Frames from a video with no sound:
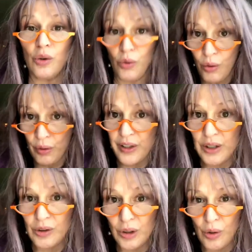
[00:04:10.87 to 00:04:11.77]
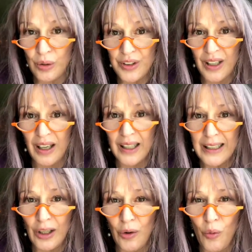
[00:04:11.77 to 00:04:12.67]
all the unicorns I
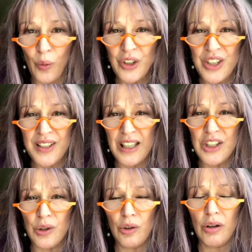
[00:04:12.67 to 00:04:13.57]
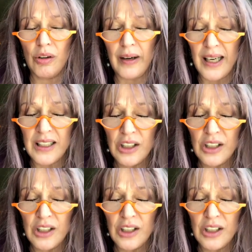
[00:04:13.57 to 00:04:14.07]
know want to send you great,